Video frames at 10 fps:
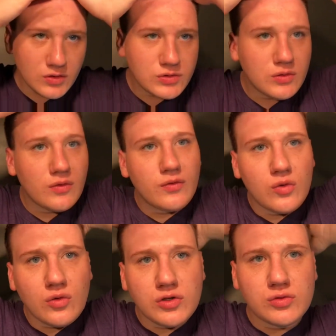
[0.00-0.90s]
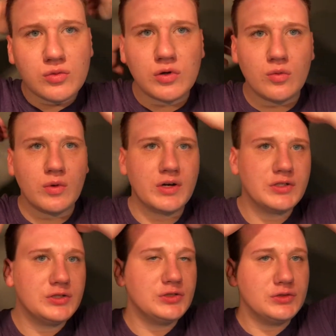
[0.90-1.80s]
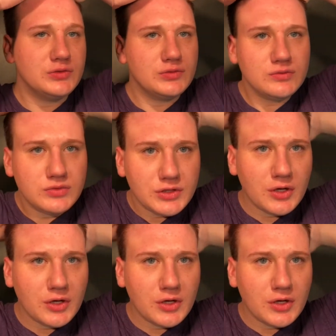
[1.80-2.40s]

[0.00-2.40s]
So of course we're going to,